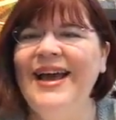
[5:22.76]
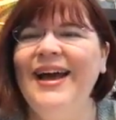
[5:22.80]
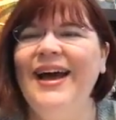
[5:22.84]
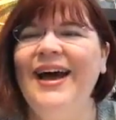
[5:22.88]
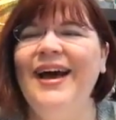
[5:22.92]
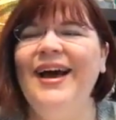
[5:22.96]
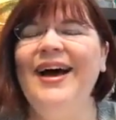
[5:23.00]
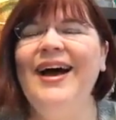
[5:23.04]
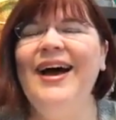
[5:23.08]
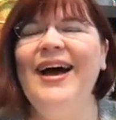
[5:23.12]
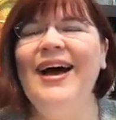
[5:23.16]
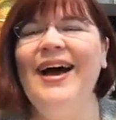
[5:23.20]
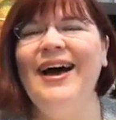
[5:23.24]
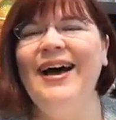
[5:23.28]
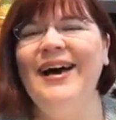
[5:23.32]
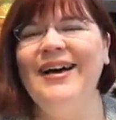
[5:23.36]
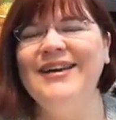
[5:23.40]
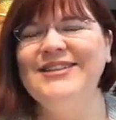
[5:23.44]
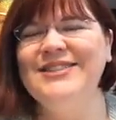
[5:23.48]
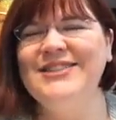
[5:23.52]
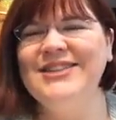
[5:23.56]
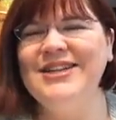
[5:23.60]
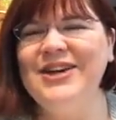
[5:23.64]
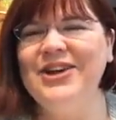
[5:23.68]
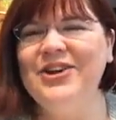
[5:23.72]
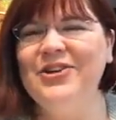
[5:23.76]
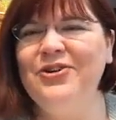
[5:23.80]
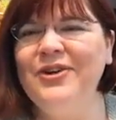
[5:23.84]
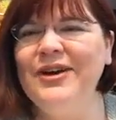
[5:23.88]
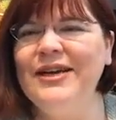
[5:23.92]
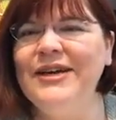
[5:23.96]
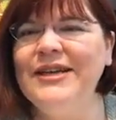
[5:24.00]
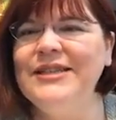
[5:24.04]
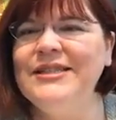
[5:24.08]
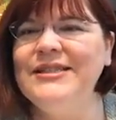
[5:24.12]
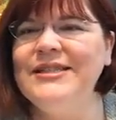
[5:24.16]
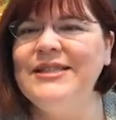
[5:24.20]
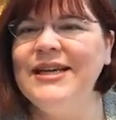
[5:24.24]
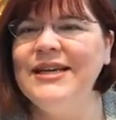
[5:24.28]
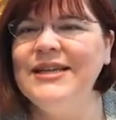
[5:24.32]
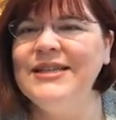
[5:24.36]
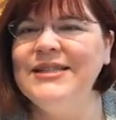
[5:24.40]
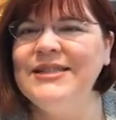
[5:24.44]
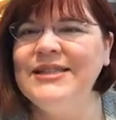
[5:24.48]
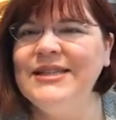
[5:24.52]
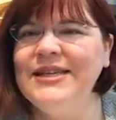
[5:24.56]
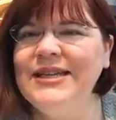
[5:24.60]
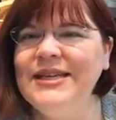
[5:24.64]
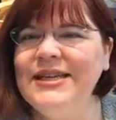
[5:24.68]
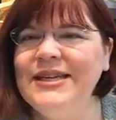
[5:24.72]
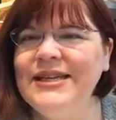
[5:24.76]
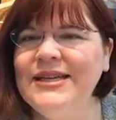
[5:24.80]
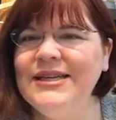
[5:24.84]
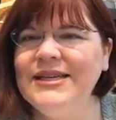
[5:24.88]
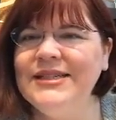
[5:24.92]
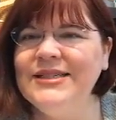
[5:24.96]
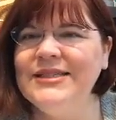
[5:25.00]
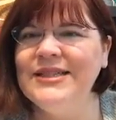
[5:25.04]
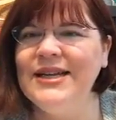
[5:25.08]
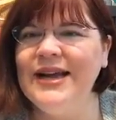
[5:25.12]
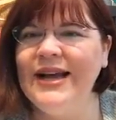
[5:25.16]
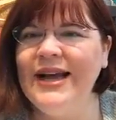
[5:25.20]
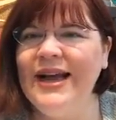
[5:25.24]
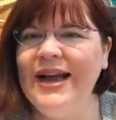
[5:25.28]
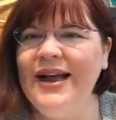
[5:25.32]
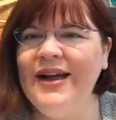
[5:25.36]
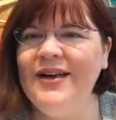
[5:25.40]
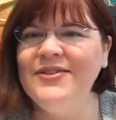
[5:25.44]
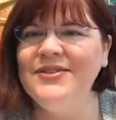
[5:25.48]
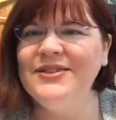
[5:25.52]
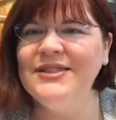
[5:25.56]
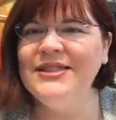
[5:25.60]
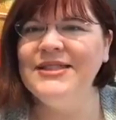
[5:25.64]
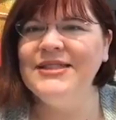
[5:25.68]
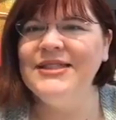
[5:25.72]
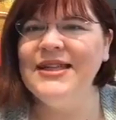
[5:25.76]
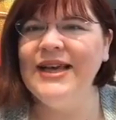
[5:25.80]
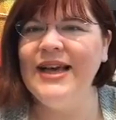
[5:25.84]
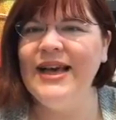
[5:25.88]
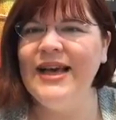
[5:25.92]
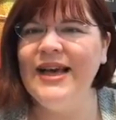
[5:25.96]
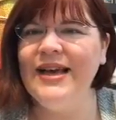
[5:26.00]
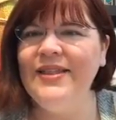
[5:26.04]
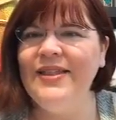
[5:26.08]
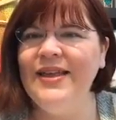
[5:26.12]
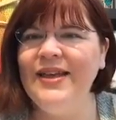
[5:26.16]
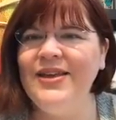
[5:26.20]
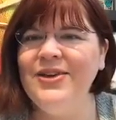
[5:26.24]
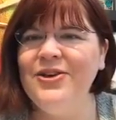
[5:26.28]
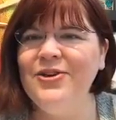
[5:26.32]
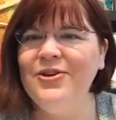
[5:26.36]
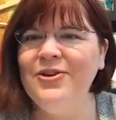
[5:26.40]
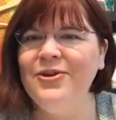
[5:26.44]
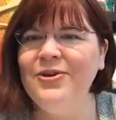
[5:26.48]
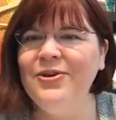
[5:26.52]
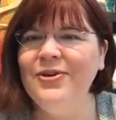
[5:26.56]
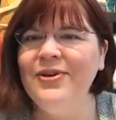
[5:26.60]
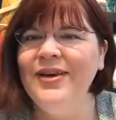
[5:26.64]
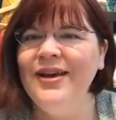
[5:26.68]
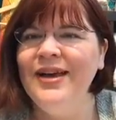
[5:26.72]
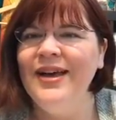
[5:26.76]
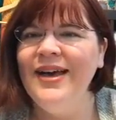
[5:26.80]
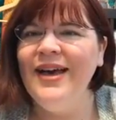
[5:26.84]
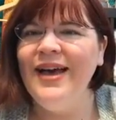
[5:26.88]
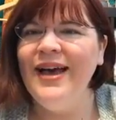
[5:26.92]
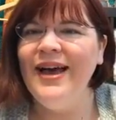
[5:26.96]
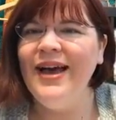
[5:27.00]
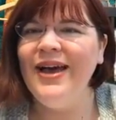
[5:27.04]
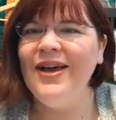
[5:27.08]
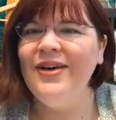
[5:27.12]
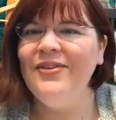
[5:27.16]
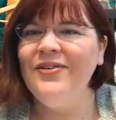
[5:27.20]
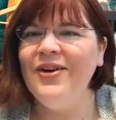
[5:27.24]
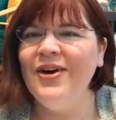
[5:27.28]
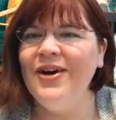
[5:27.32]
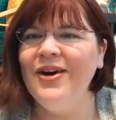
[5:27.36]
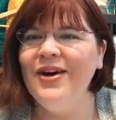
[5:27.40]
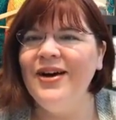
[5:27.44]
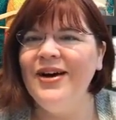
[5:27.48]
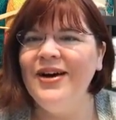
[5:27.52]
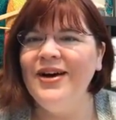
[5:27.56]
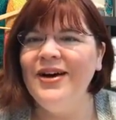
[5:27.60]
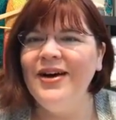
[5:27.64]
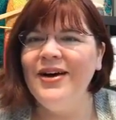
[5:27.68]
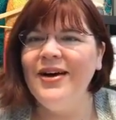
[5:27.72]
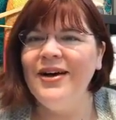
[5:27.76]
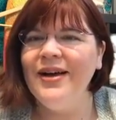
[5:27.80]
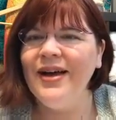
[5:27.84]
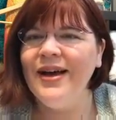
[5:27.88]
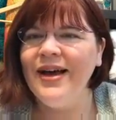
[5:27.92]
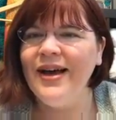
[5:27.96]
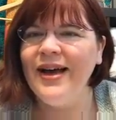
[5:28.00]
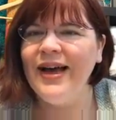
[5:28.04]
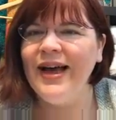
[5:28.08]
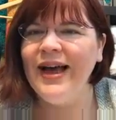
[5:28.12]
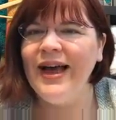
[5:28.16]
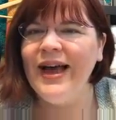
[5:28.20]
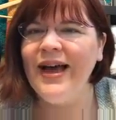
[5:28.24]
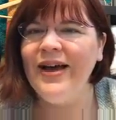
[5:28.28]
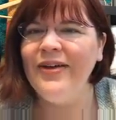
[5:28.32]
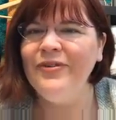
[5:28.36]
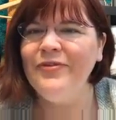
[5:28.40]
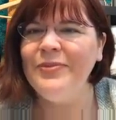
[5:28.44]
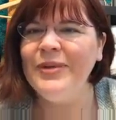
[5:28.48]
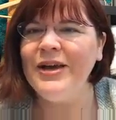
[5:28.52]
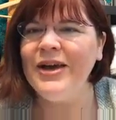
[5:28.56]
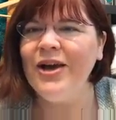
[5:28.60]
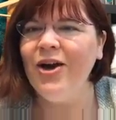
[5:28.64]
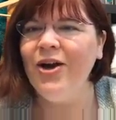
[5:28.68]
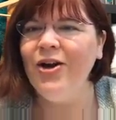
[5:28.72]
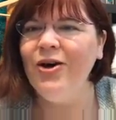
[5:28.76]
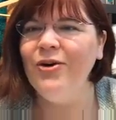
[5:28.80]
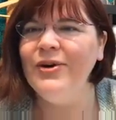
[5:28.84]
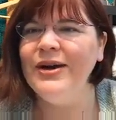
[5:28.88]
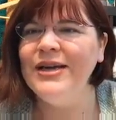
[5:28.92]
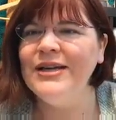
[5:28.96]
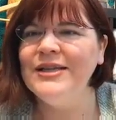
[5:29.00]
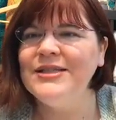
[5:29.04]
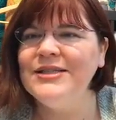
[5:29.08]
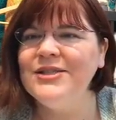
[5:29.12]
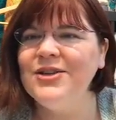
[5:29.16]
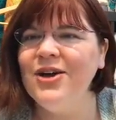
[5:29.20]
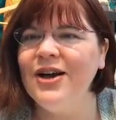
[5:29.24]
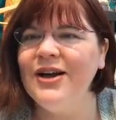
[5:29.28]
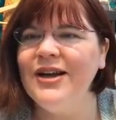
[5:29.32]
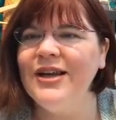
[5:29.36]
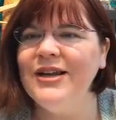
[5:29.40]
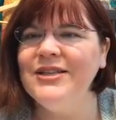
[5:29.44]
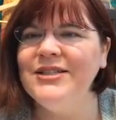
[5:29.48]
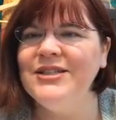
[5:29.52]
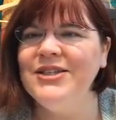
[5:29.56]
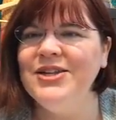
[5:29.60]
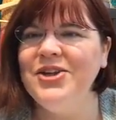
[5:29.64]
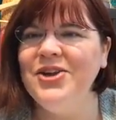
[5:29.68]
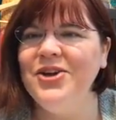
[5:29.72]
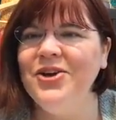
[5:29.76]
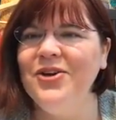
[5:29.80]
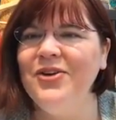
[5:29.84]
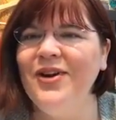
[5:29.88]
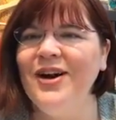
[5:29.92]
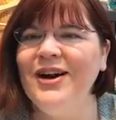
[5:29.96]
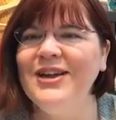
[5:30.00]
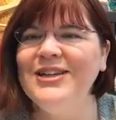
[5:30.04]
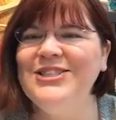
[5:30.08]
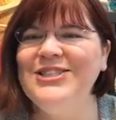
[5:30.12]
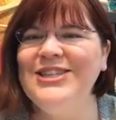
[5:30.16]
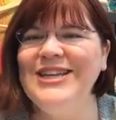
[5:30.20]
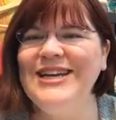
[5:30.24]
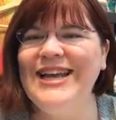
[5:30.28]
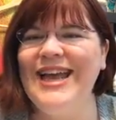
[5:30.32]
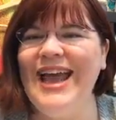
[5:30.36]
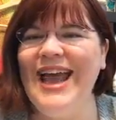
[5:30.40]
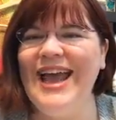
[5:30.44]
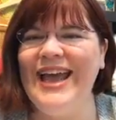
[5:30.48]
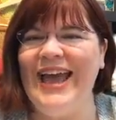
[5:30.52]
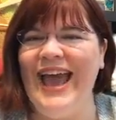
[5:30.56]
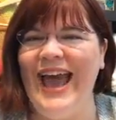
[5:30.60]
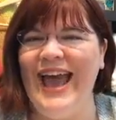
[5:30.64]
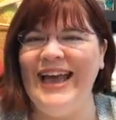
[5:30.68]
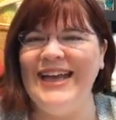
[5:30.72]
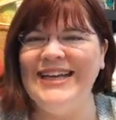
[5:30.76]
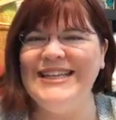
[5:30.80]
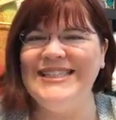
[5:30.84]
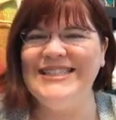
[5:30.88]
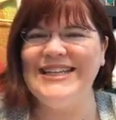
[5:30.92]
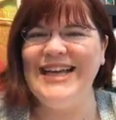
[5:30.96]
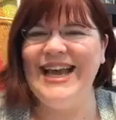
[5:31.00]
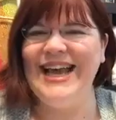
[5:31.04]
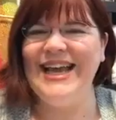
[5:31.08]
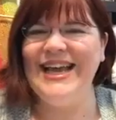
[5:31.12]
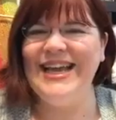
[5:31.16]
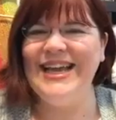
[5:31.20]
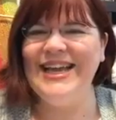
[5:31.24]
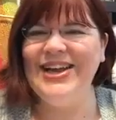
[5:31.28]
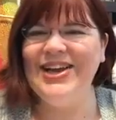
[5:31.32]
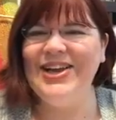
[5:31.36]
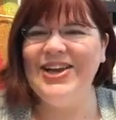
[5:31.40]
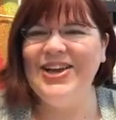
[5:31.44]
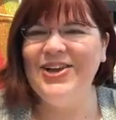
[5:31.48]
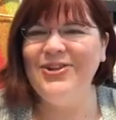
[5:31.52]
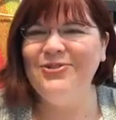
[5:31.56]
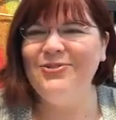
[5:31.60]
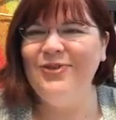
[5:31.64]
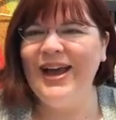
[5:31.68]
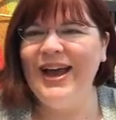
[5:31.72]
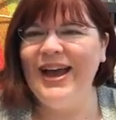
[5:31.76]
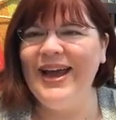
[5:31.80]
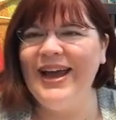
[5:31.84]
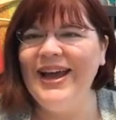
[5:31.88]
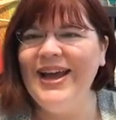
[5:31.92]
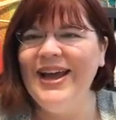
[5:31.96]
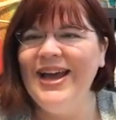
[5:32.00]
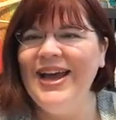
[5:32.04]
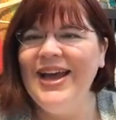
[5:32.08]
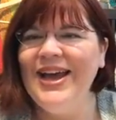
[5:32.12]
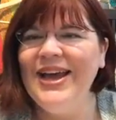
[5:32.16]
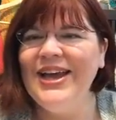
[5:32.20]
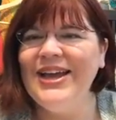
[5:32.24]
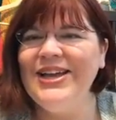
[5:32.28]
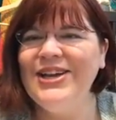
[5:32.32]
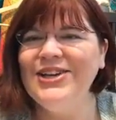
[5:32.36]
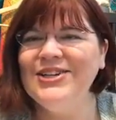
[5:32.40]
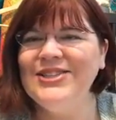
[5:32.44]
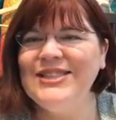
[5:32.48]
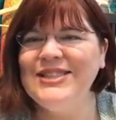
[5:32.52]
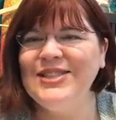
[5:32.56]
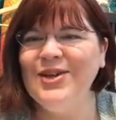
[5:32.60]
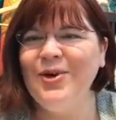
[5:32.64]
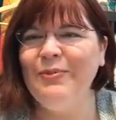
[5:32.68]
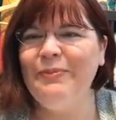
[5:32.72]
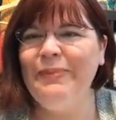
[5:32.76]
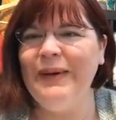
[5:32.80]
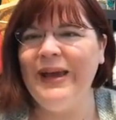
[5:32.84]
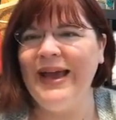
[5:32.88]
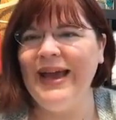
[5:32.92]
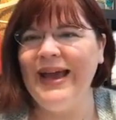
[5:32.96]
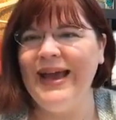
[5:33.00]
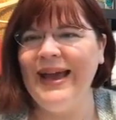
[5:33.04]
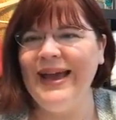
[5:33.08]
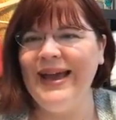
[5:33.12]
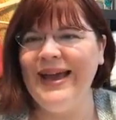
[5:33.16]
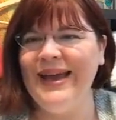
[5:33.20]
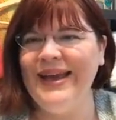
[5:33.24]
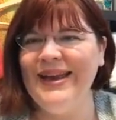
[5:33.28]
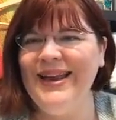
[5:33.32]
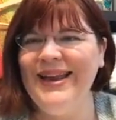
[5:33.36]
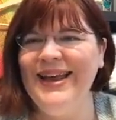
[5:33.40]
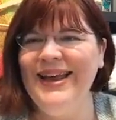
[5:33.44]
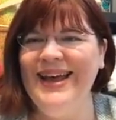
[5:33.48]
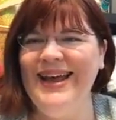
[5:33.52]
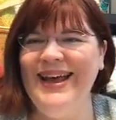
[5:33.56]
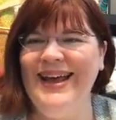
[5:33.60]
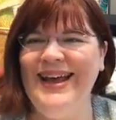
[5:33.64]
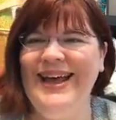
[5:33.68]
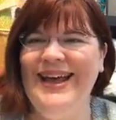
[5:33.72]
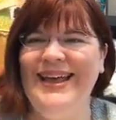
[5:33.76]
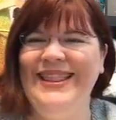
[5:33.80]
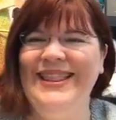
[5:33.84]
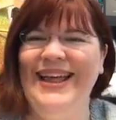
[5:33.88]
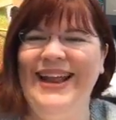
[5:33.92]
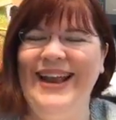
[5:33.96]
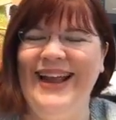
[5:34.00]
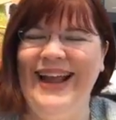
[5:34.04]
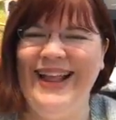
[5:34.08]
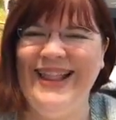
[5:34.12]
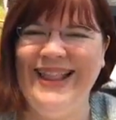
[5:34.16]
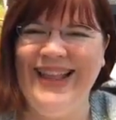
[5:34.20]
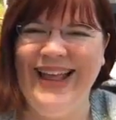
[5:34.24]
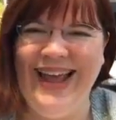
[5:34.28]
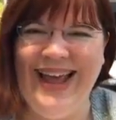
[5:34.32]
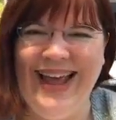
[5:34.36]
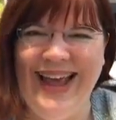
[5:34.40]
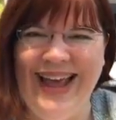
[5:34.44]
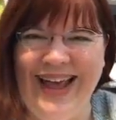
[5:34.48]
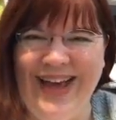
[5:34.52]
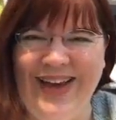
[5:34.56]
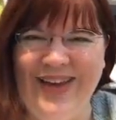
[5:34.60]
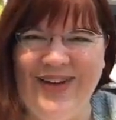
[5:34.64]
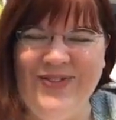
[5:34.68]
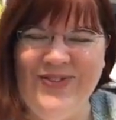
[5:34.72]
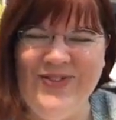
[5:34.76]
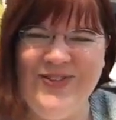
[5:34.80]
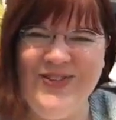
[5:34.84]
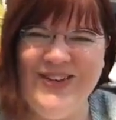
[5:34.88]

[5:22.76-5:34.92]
Ah, she agrees. Yes, it is. And I have to say that you have uh, have me always talking to you on GKK, saying in a good way, you're so bad. and then I laugh.